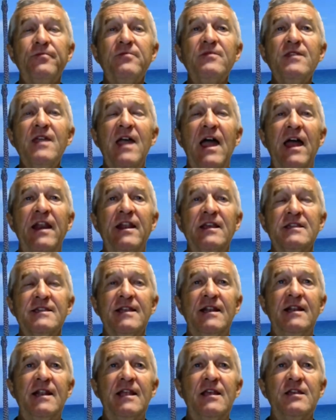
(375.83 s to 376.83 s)
and there's
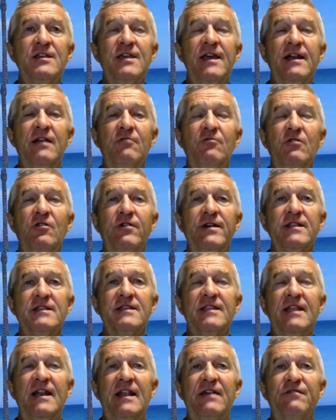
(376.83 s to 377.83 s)
a yellow line to the
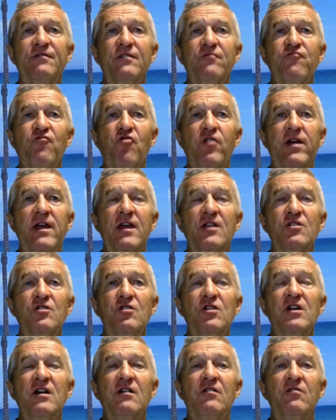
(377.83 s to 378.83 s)
left and right, and you
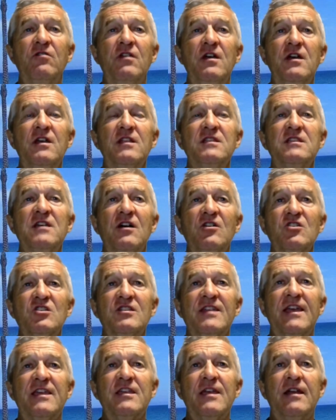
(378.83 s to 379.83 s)
can't touch
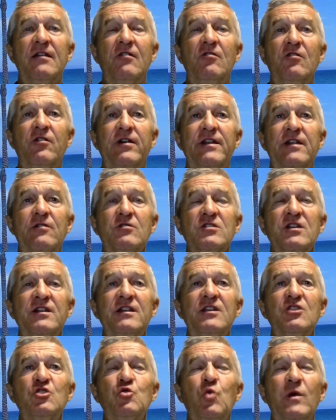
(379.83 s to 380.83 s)
that yellow line. Now, it's only a
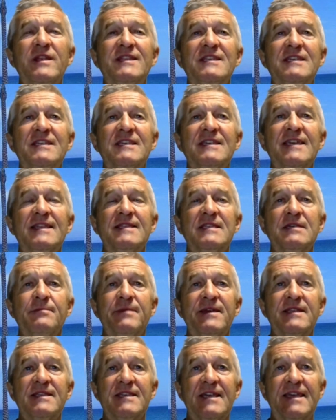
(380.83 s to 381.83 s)
20
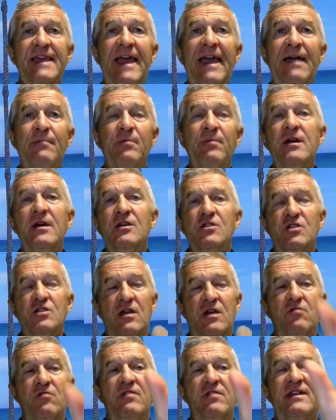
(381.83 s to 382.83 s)
centimeter gap,
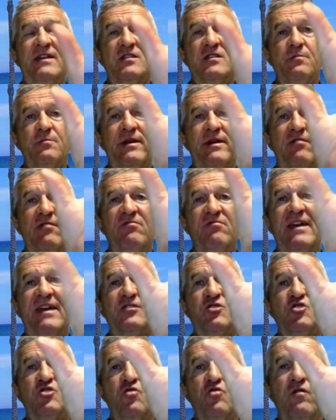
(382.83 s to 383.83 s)
so that's about that
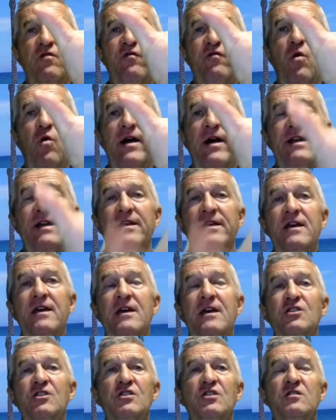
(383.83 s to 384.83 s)
sort of wide,
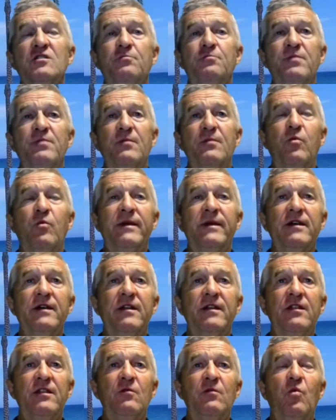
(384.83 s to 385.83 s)
just a bit bigger
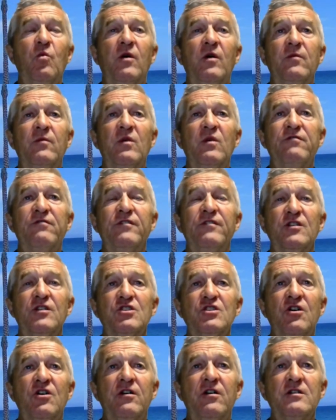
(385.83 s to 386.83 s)
than the width of the
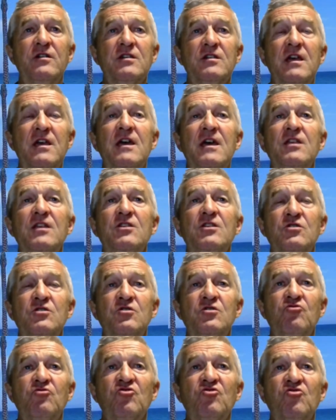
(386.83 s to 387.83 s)
tires. You
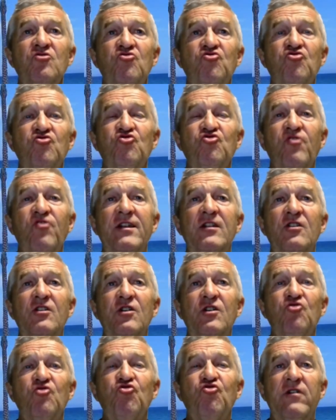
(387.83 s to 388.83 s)
do a straight
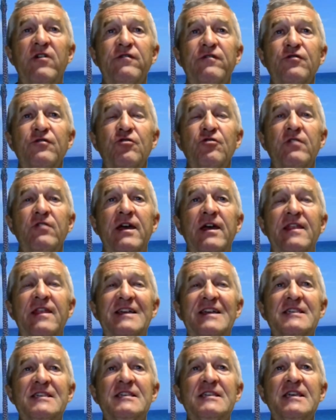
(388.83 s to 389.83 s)
line drive through that.
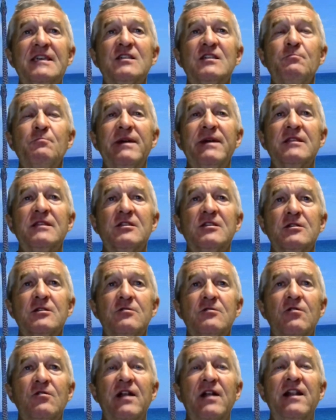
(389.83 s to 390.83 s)
That's 6 meters
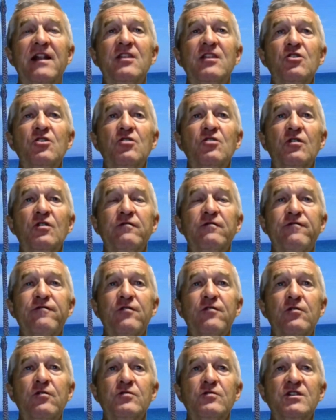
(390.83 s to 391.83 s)
long, and then you go
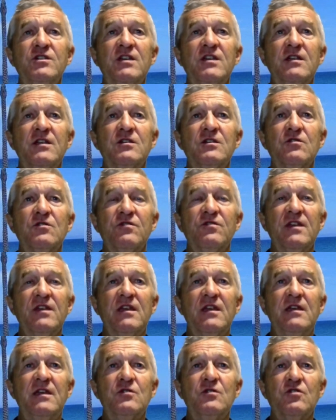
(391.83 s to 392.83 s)
through 6, I think
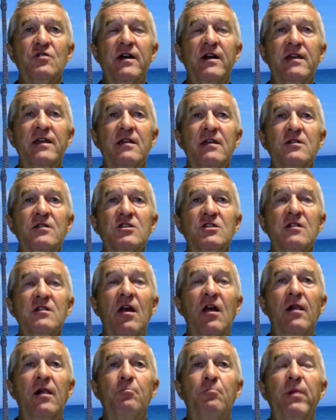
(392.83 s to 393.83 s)
it is, or 8
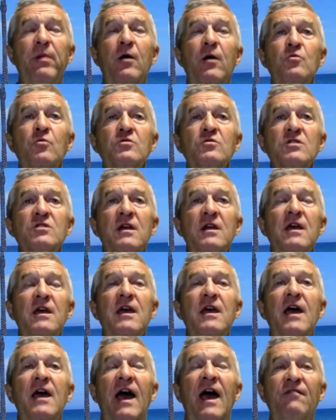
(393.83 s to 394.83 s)
slalom poles
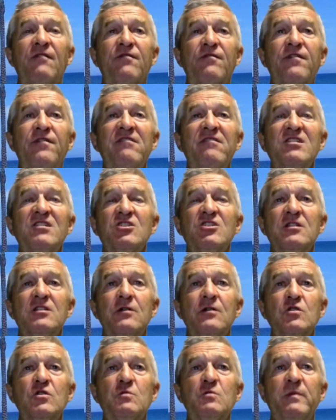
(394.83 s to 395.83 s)
at very slow
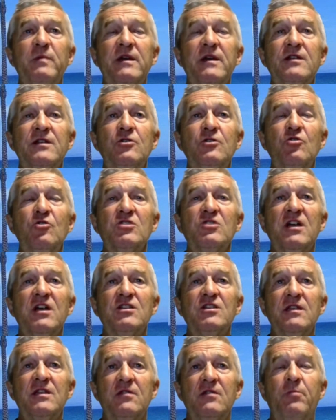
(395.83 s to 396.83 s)
speed, not
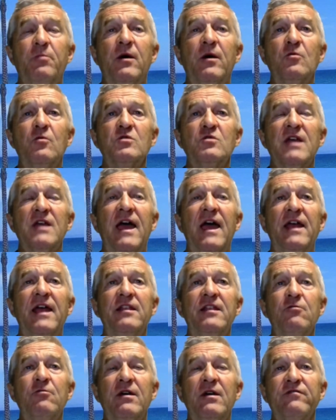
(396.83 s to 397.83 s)
touching the poles, and
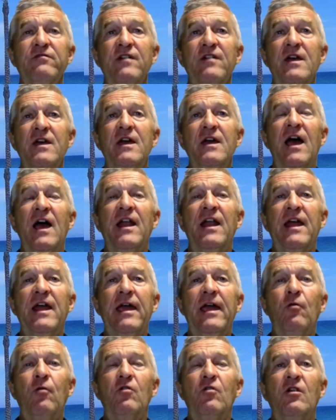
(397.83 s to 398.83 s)
you have an
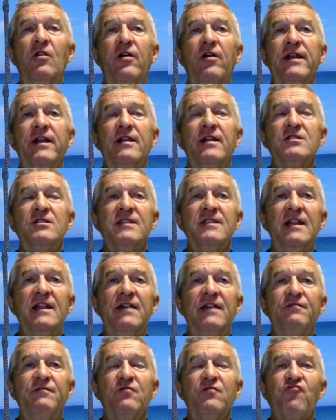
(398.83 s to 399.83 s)
outline to the
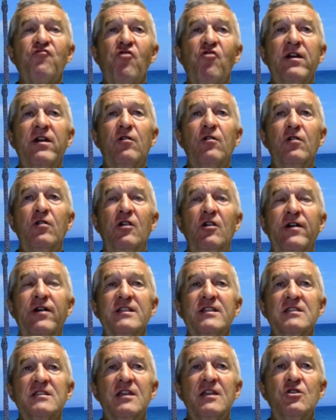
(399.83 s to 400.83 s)
left and right
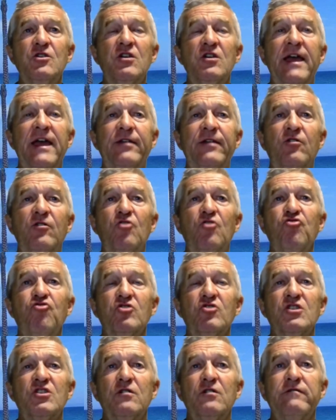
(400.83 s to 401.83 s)
lines that you cannot
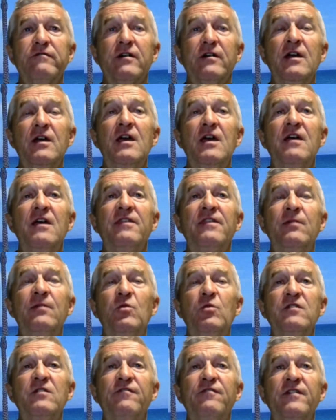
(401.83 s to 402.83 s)
cross over. Then when
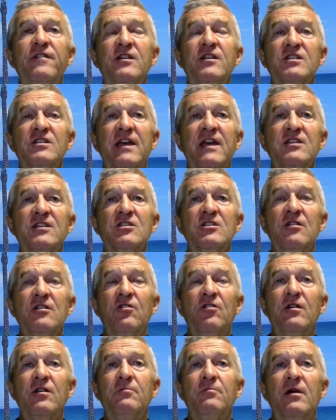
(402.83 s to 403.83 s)
you finish that
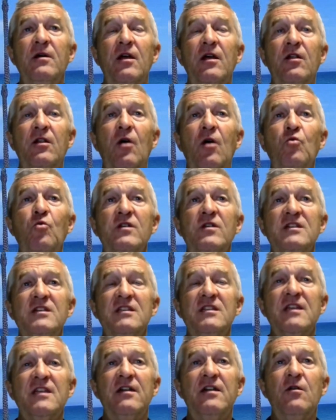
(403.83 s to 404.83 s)
slalom, and all this is
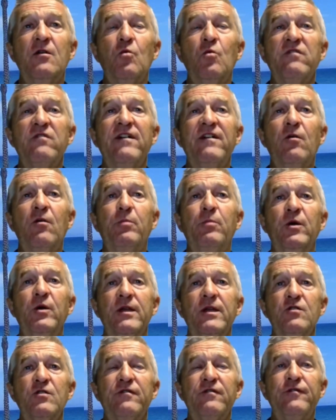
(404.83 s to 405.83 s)
done without putting
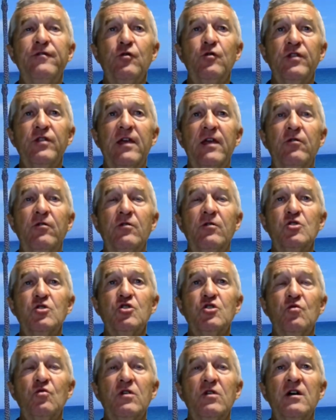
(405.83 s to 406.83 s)
your foot down at
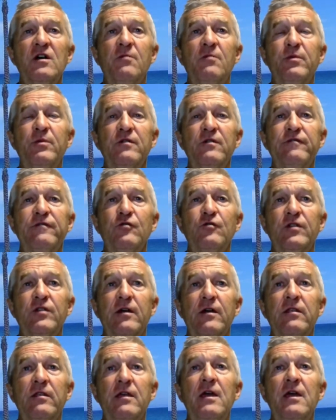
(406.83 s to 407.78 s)
all, you can't put your foot down.